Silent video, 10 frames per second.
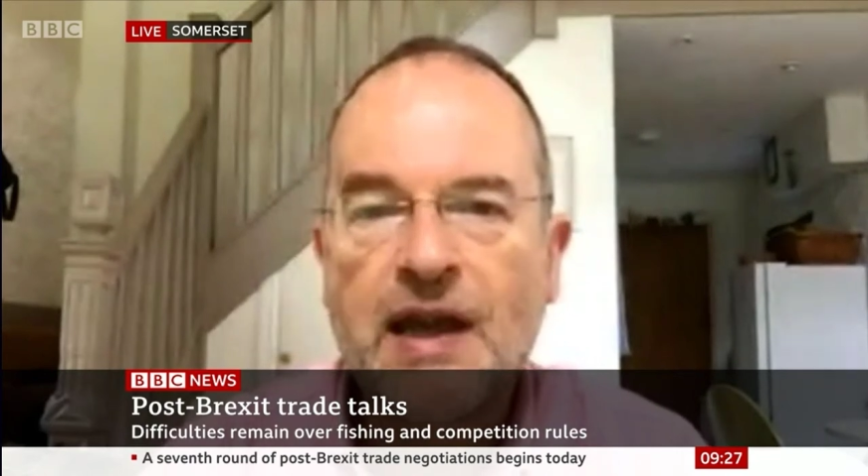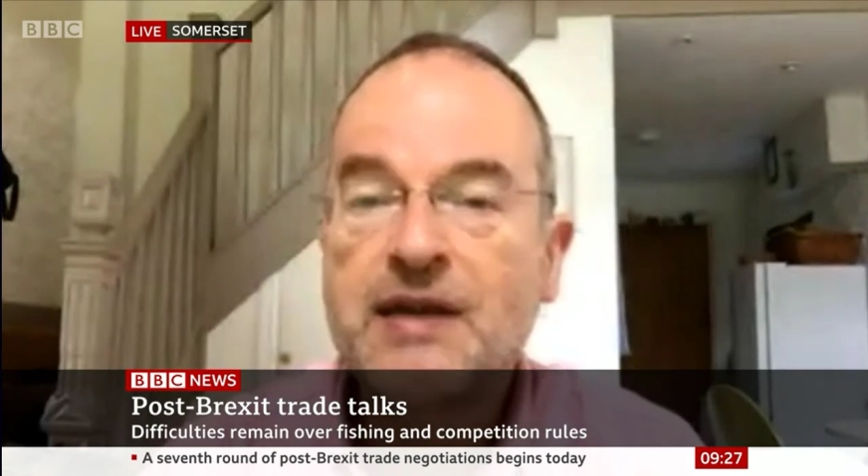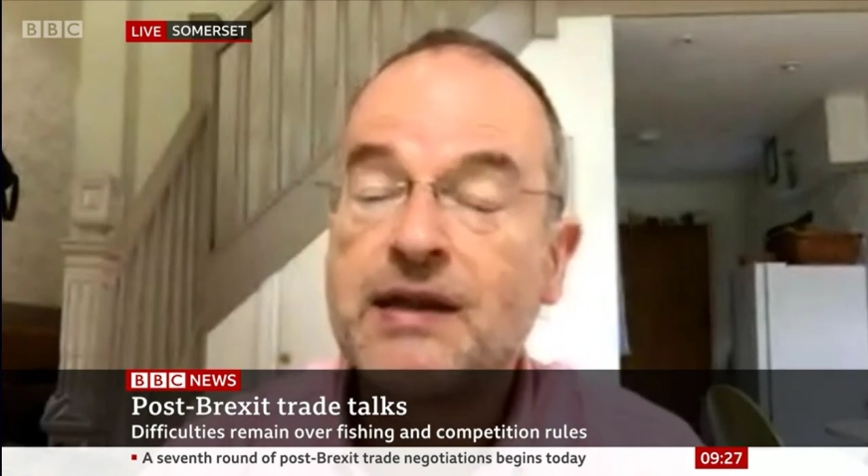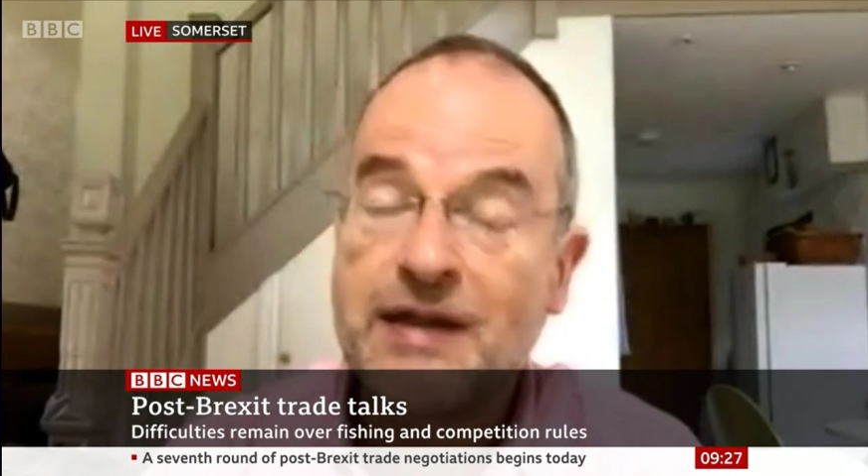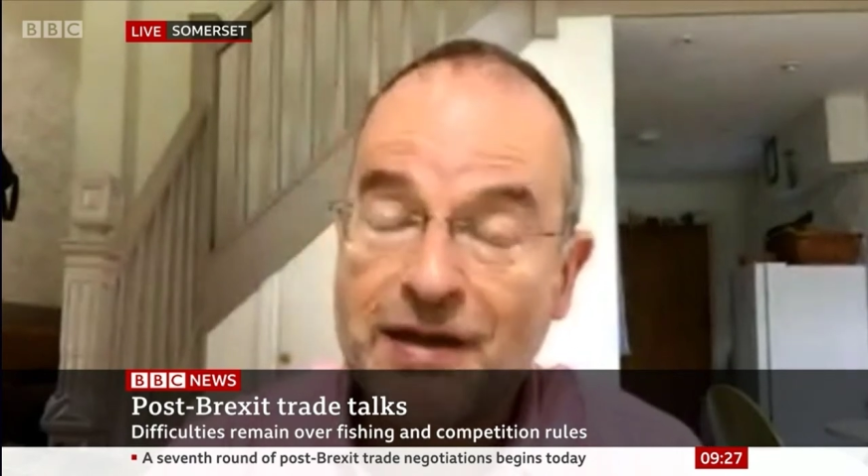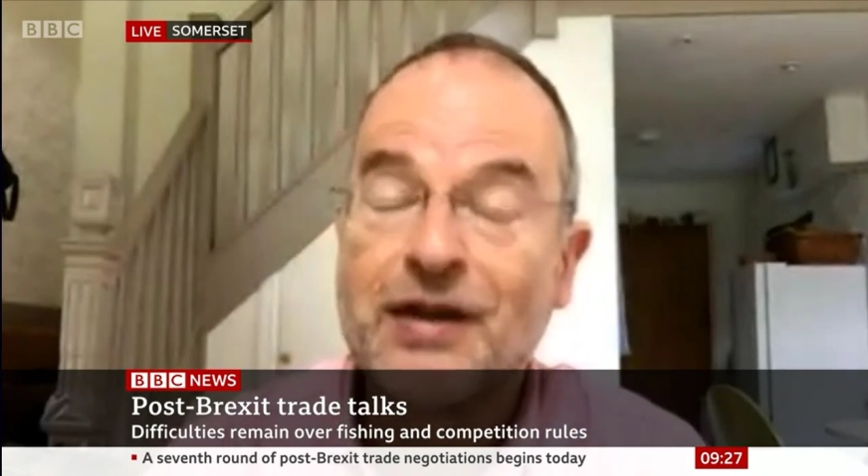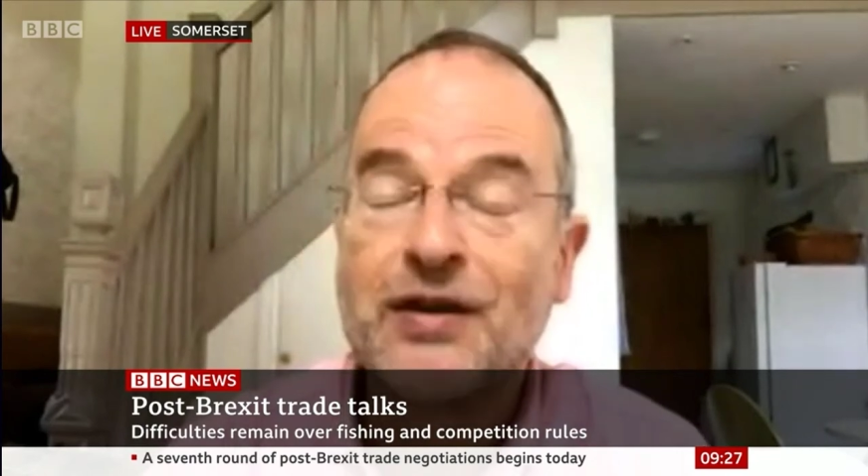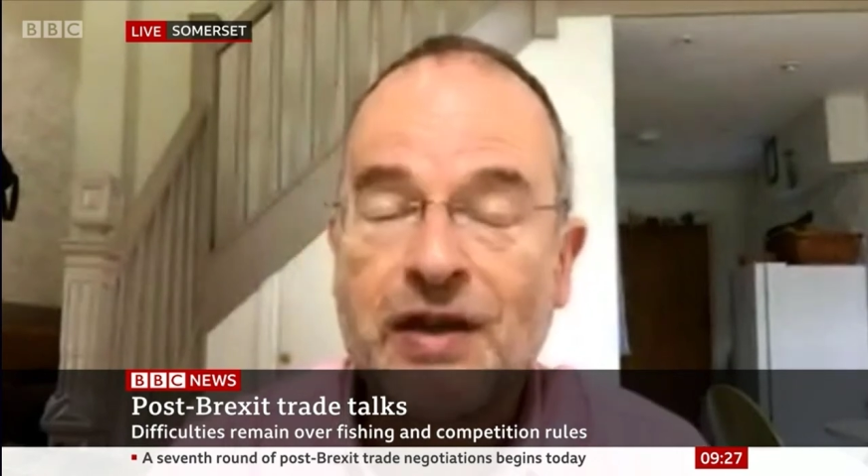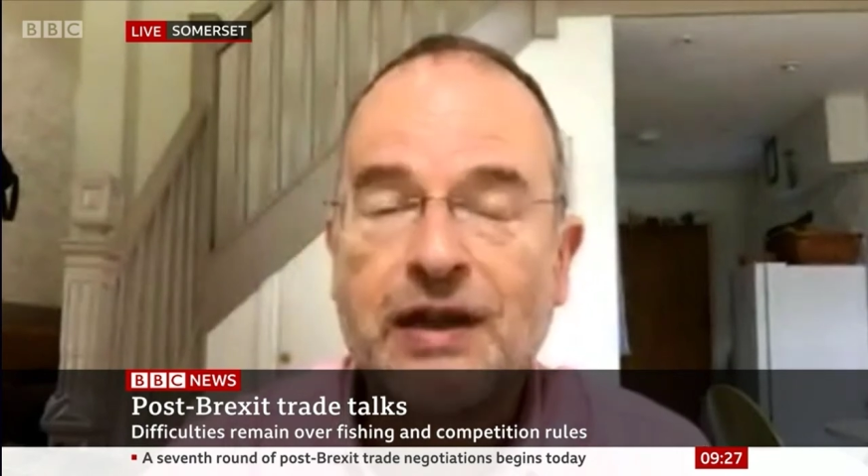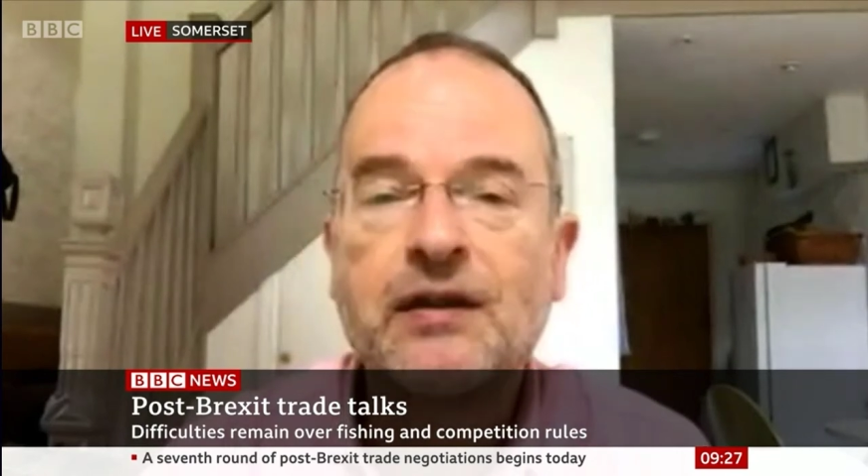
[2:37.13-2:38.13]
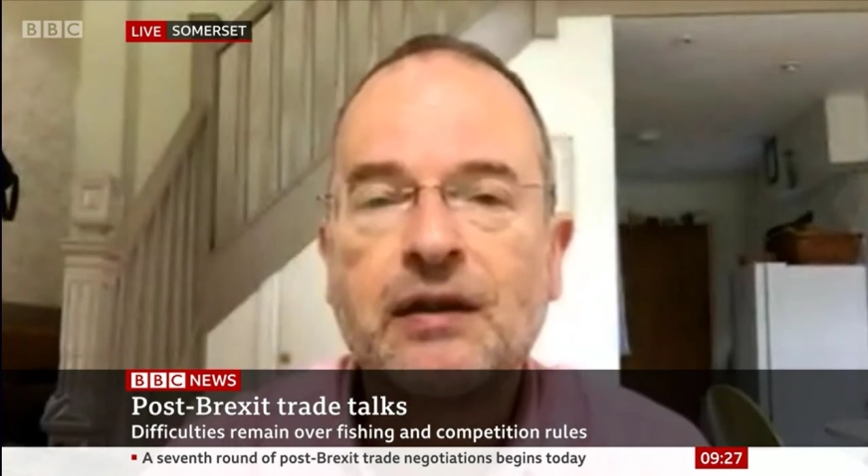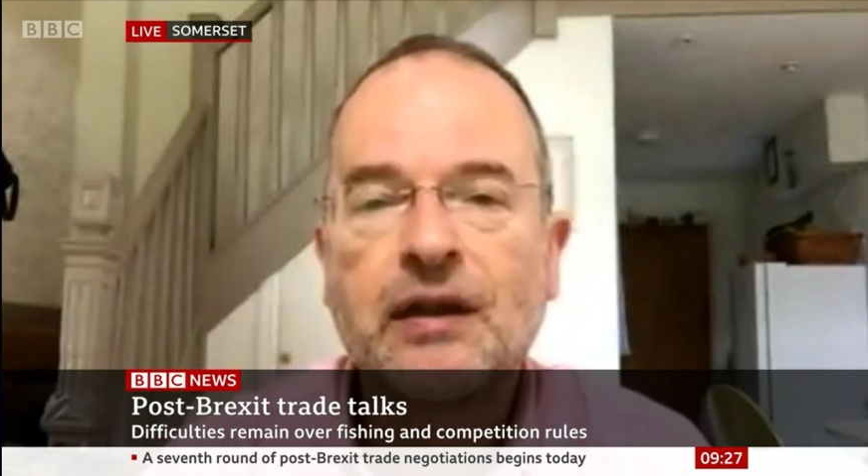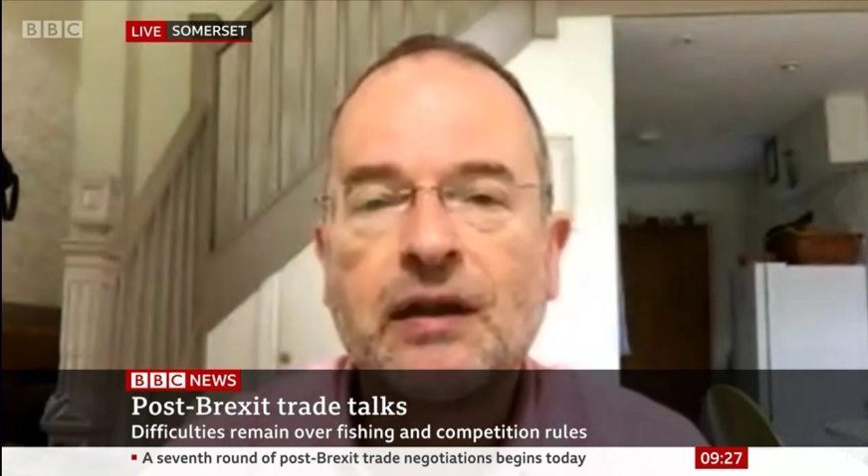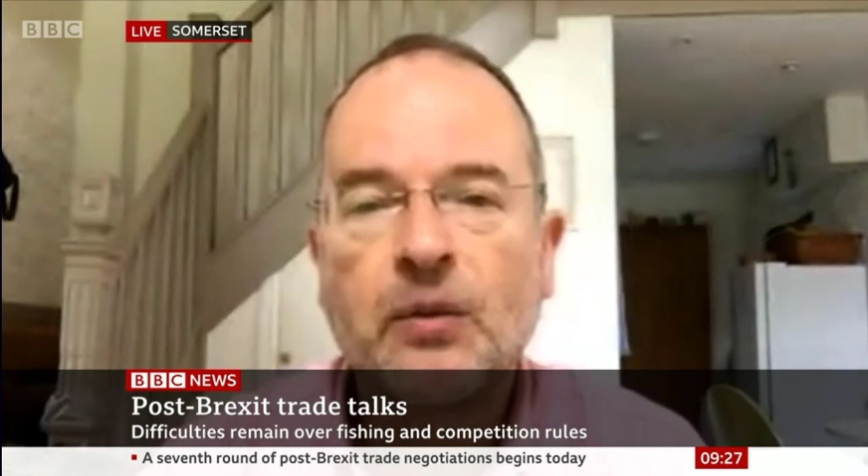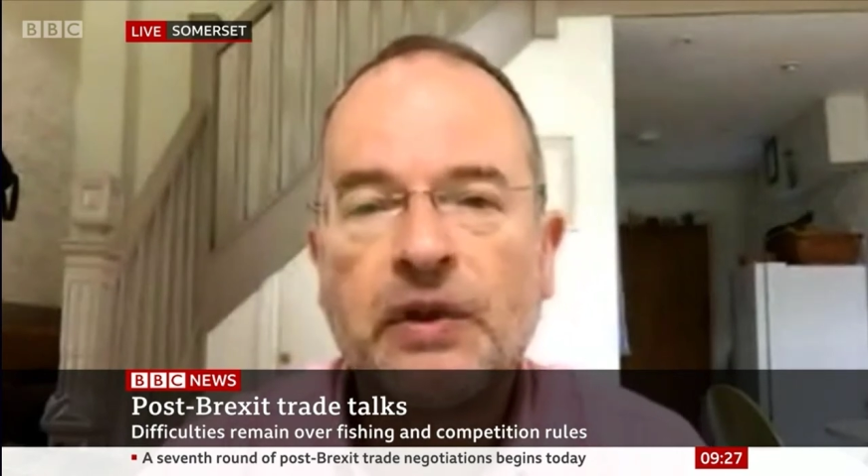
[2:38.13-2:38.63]
as he does indeed
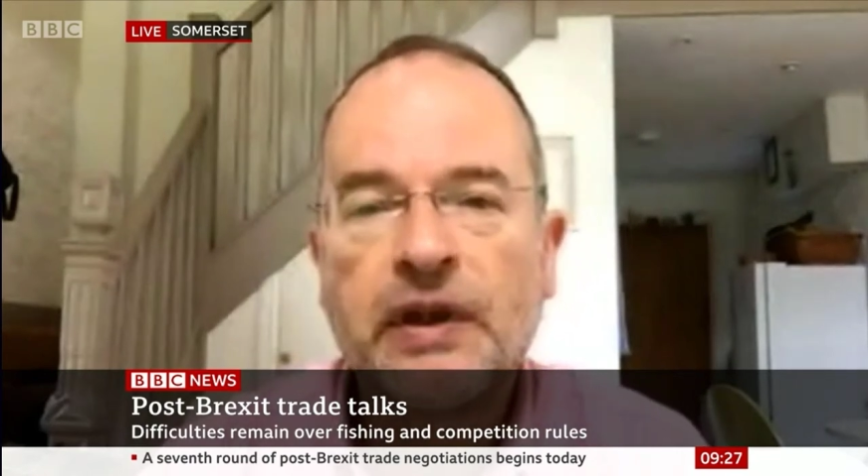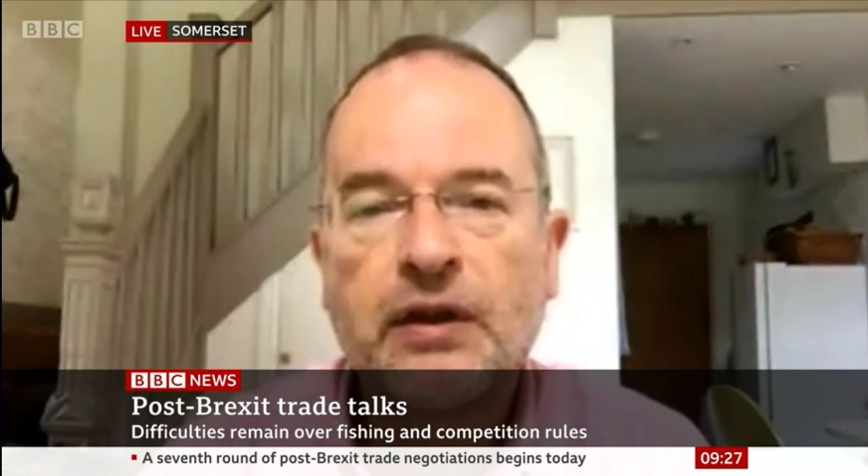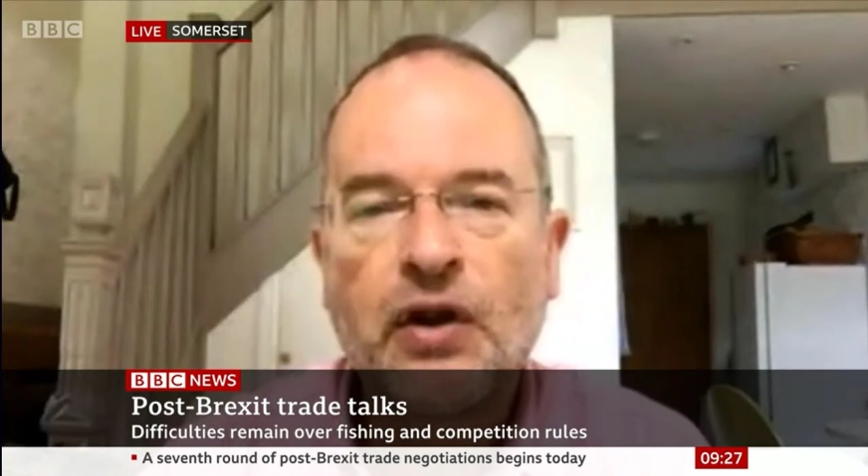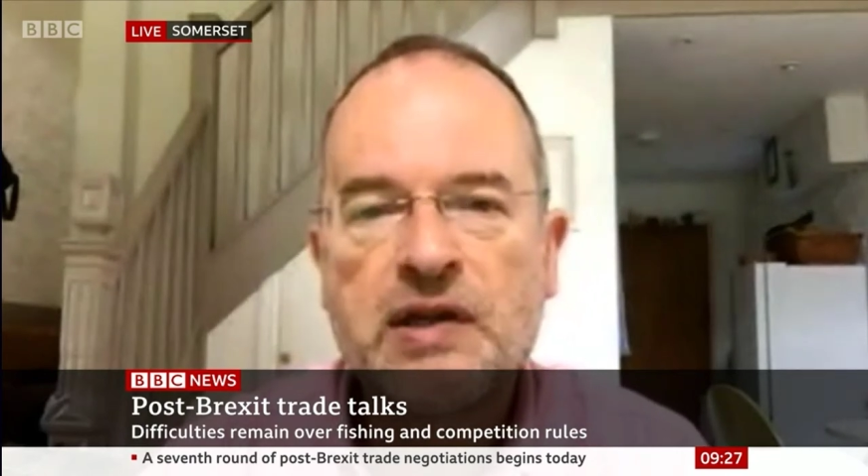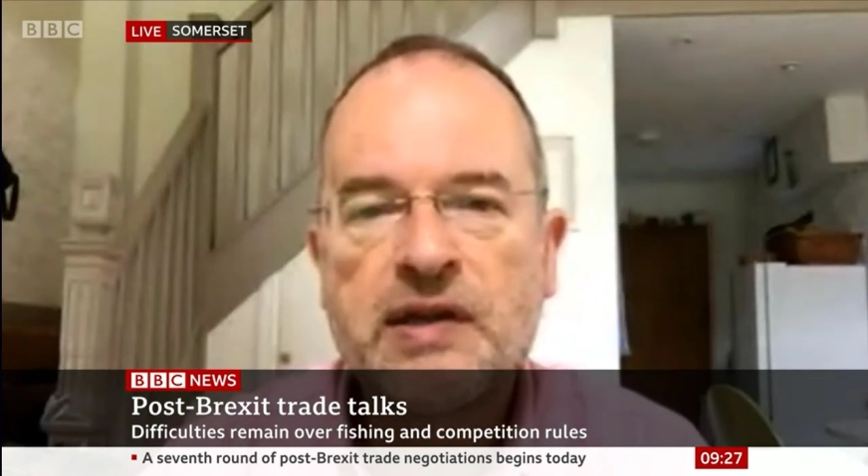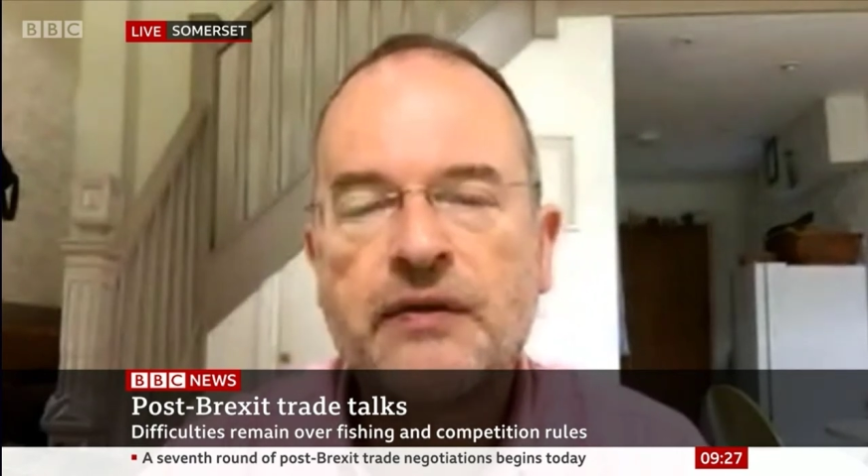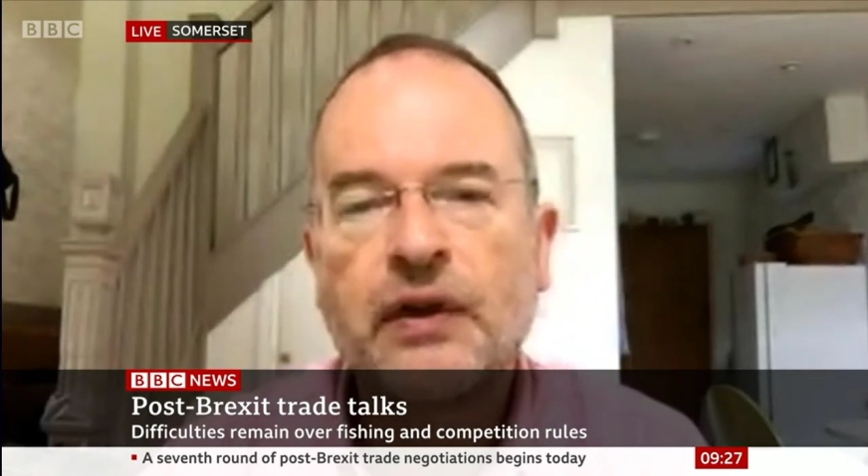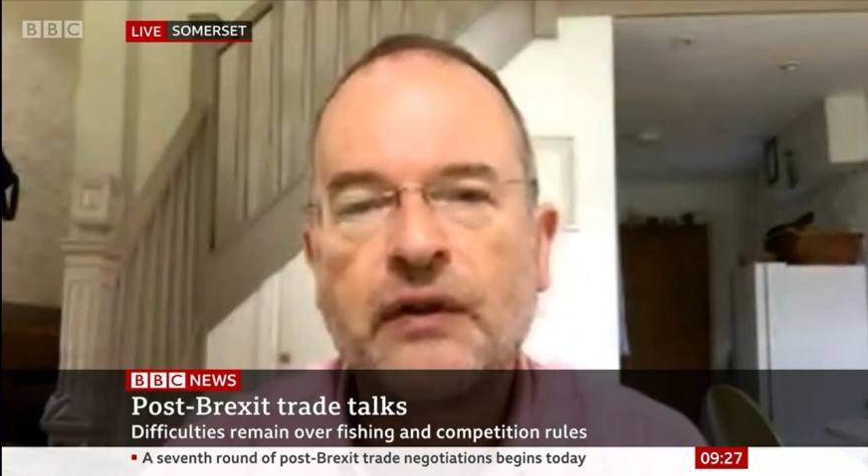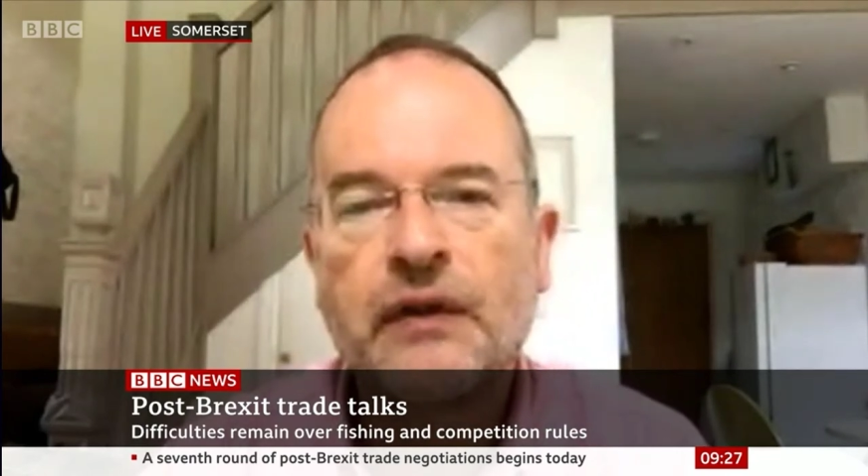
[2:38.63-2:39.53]
with the crisis